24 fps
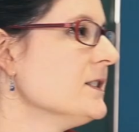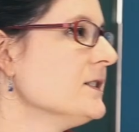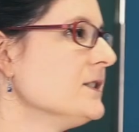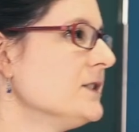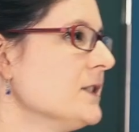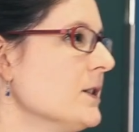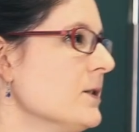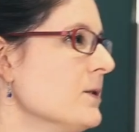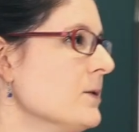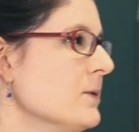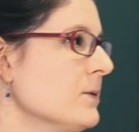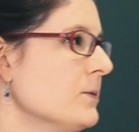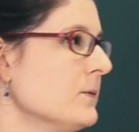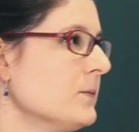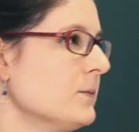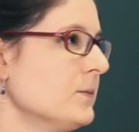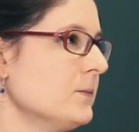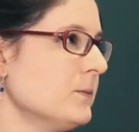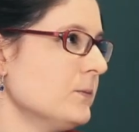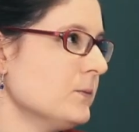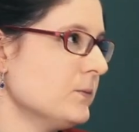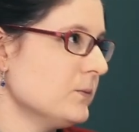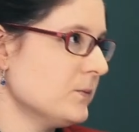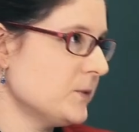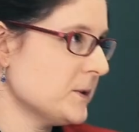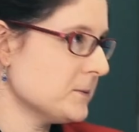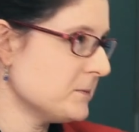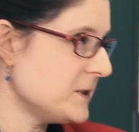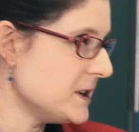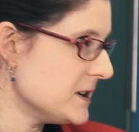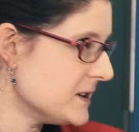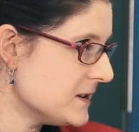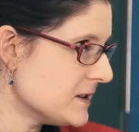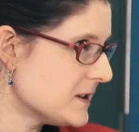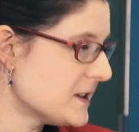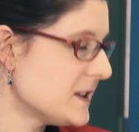So when
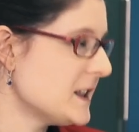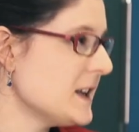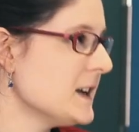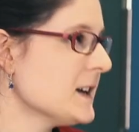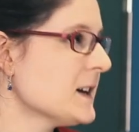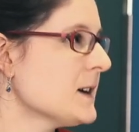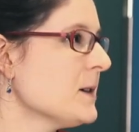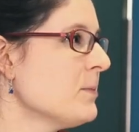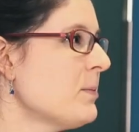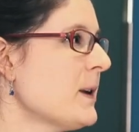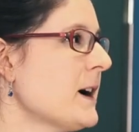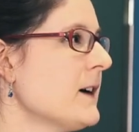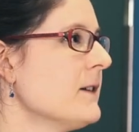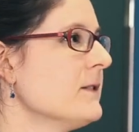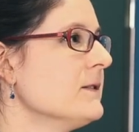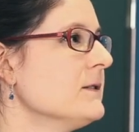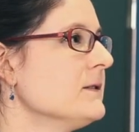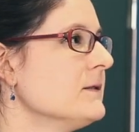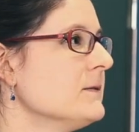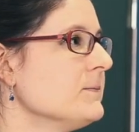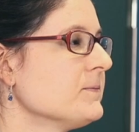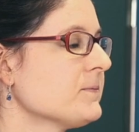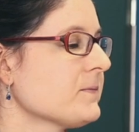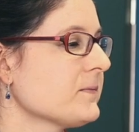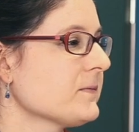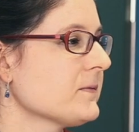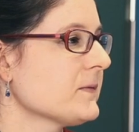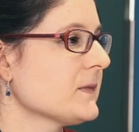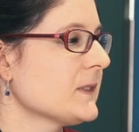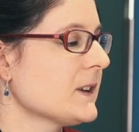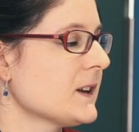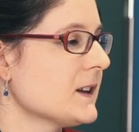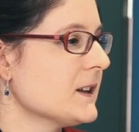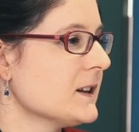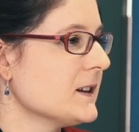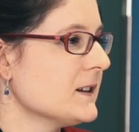we think about
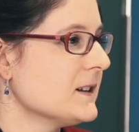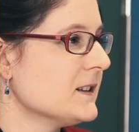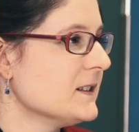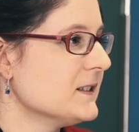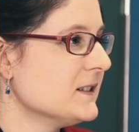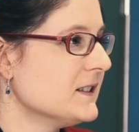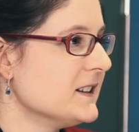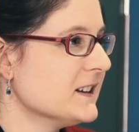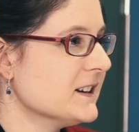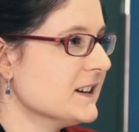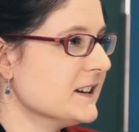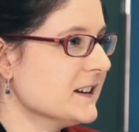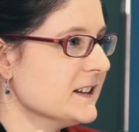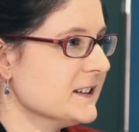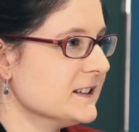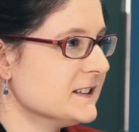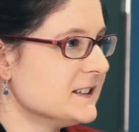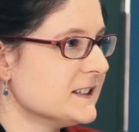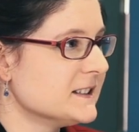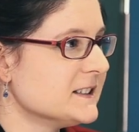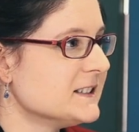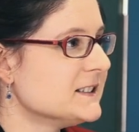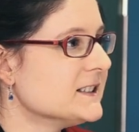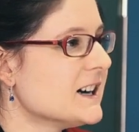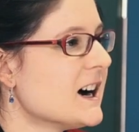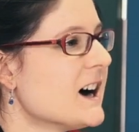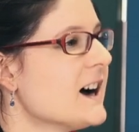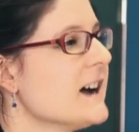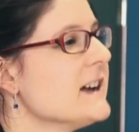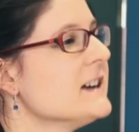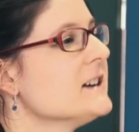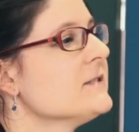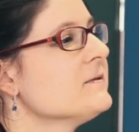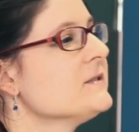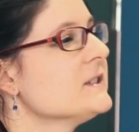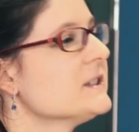the
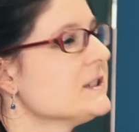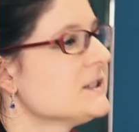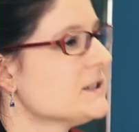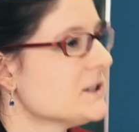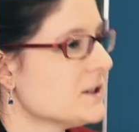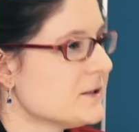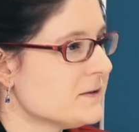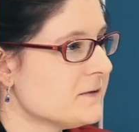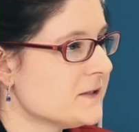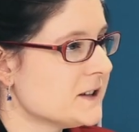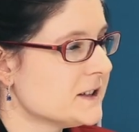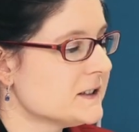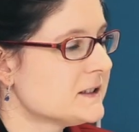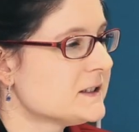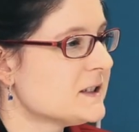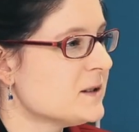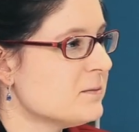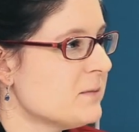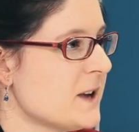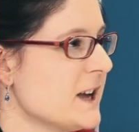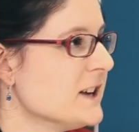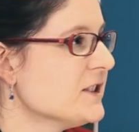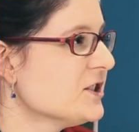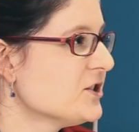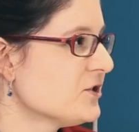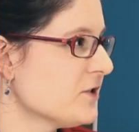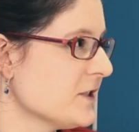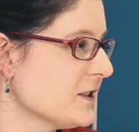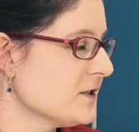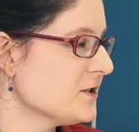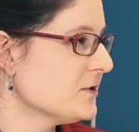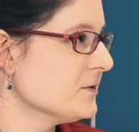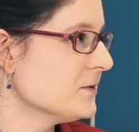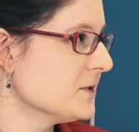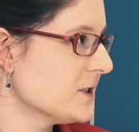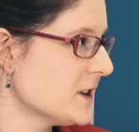design of the surface to make
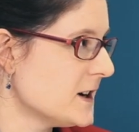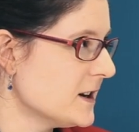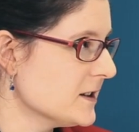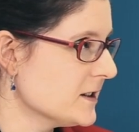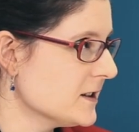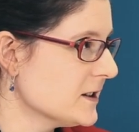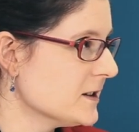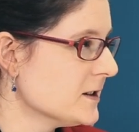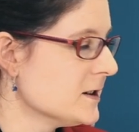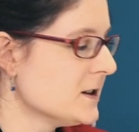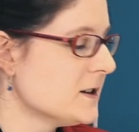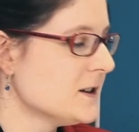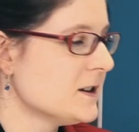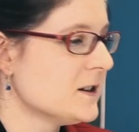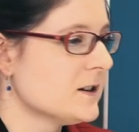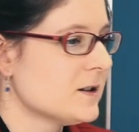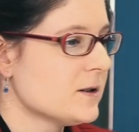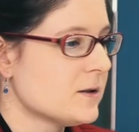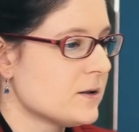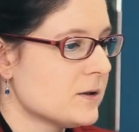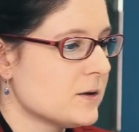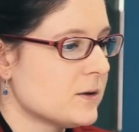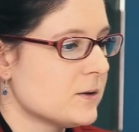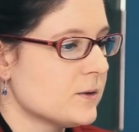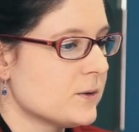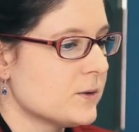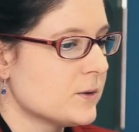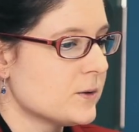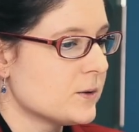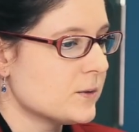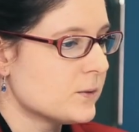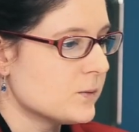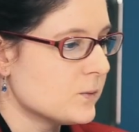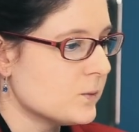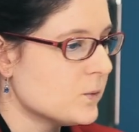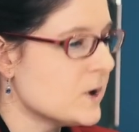structural color,
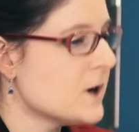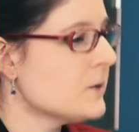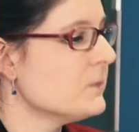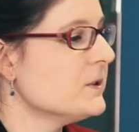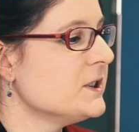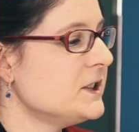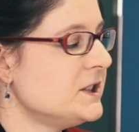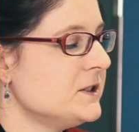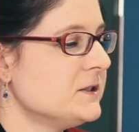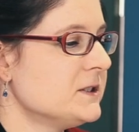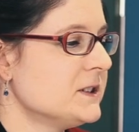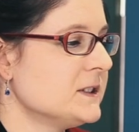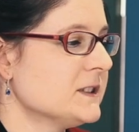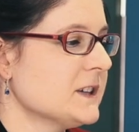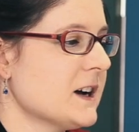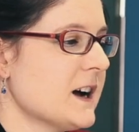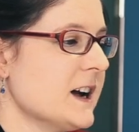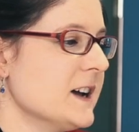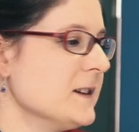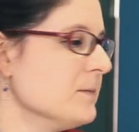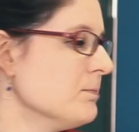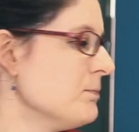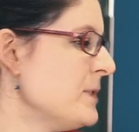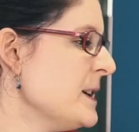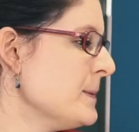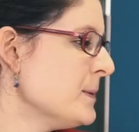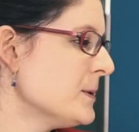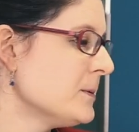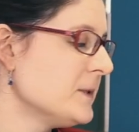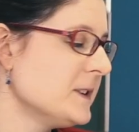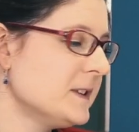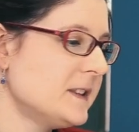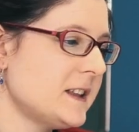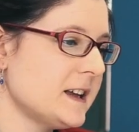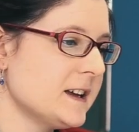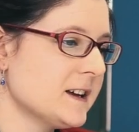what would you design? People
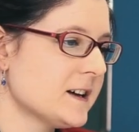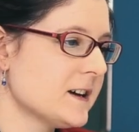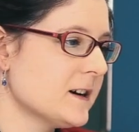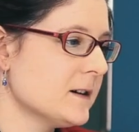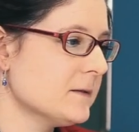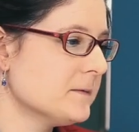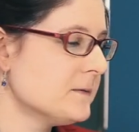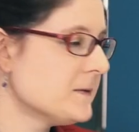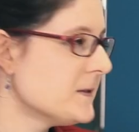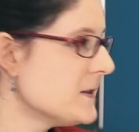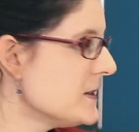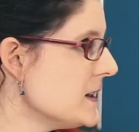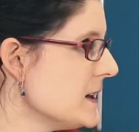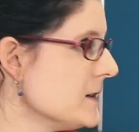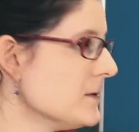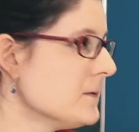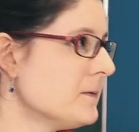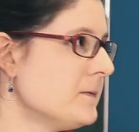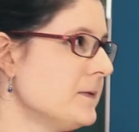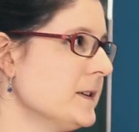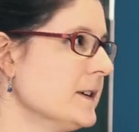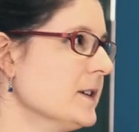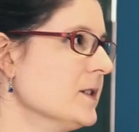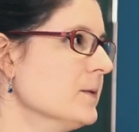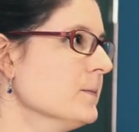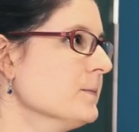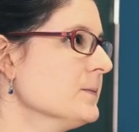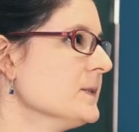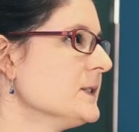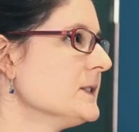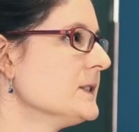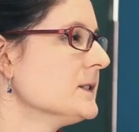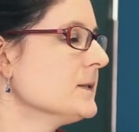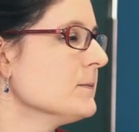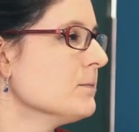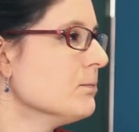would think of thin
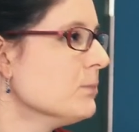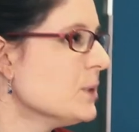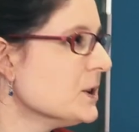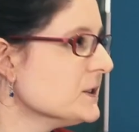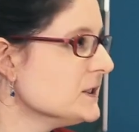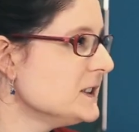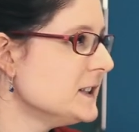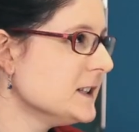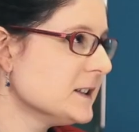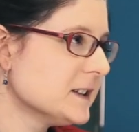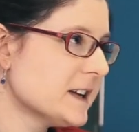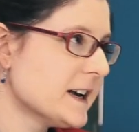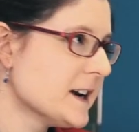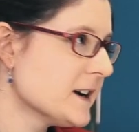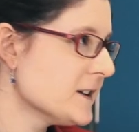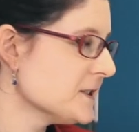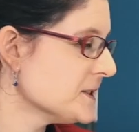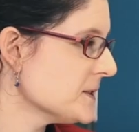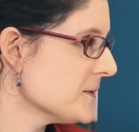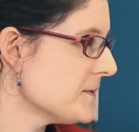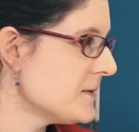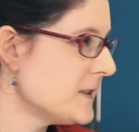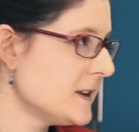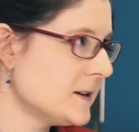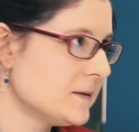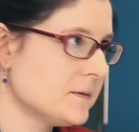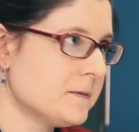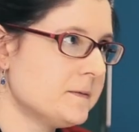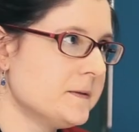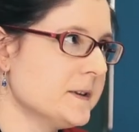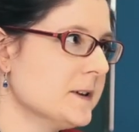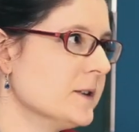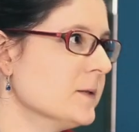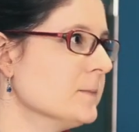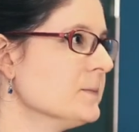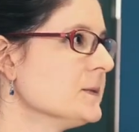films, multi layers of thin
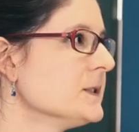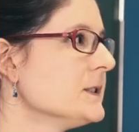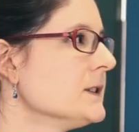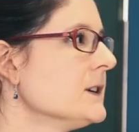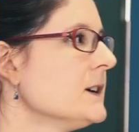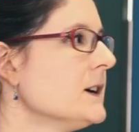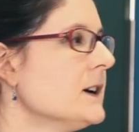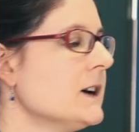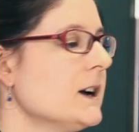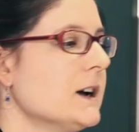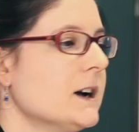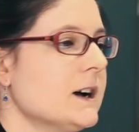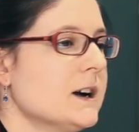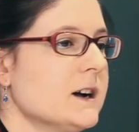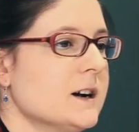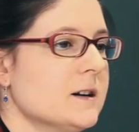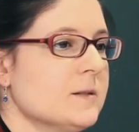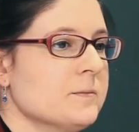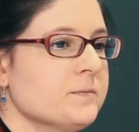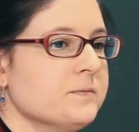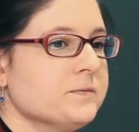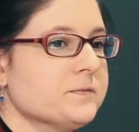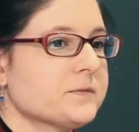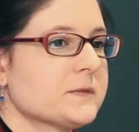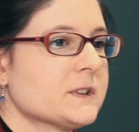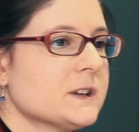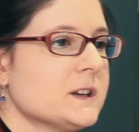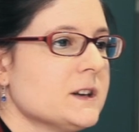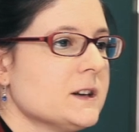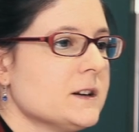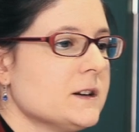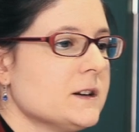films. Um,